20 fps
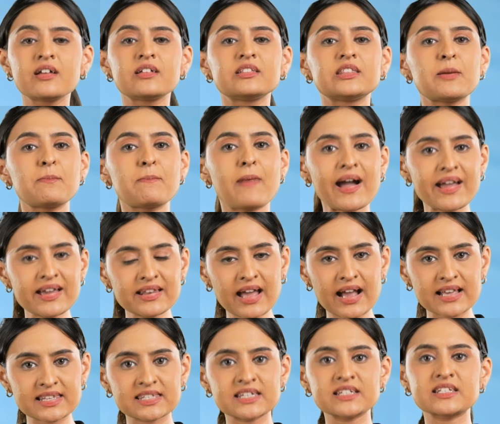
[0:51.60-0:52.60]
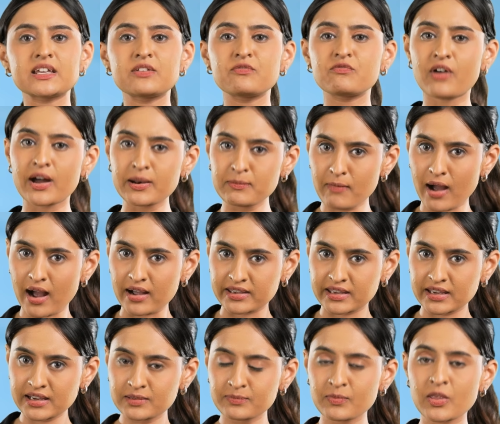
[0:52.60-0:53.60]
they buy an asset in one
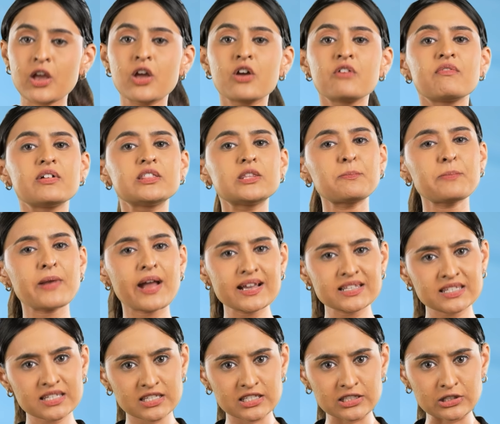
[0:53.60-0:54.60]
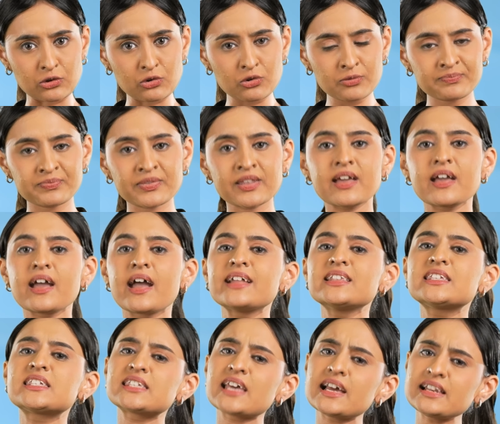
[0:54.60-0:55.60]
market when the price is low
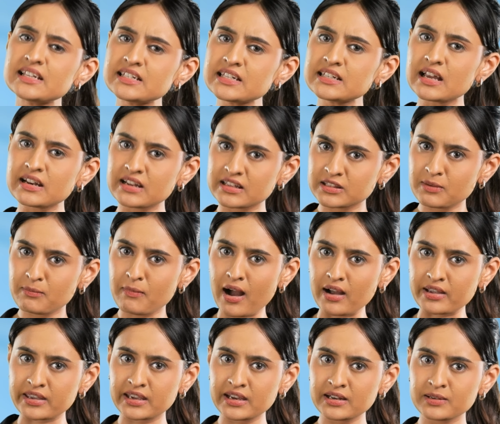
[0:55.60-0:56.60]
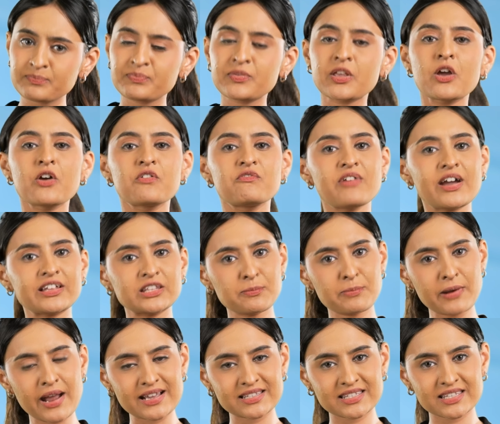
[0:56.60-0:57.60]
and sell it in another market where the
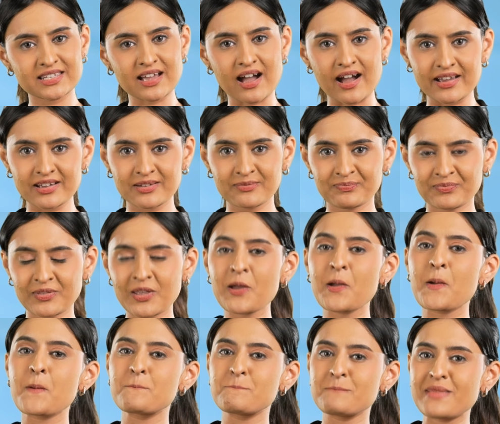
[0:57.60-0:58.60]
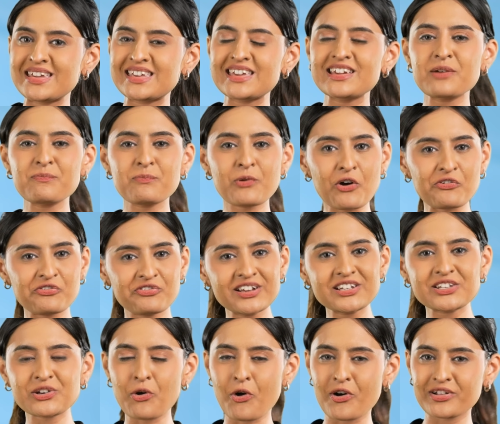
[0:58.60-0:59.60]
price is high, making a
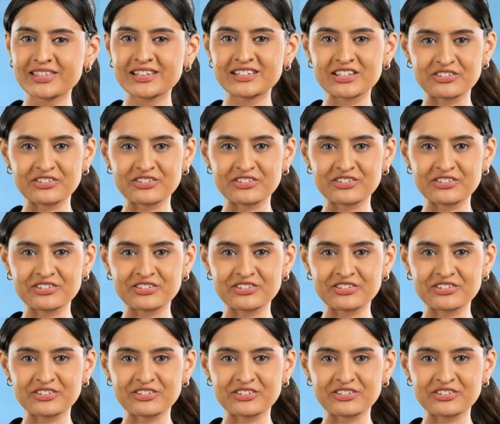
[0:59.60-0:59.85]
profit on the